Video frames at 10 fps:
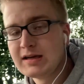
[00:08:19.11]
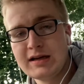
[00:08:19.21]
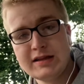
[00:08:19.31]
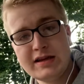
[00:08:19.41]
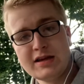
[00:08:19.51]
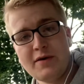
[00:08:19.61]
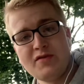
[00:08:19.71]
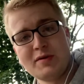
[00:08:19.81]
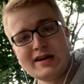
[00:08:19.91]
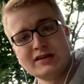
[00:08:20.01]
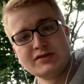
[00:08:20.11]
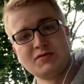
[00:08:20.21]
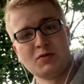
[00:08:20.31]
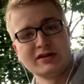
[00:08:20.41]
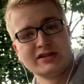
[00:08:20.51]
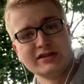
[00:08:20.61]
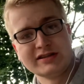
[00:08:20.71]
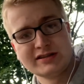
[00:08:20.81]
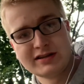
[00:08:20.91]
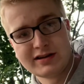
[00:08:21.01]
And thank you, everybody else, for watching
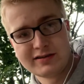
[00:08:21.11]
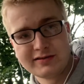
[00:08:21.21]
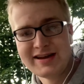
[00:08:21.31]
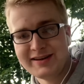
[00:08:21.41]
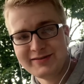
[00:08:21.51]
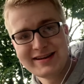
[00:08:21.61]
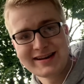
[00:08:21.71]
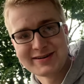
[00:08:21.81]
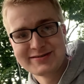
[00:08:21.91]
this video.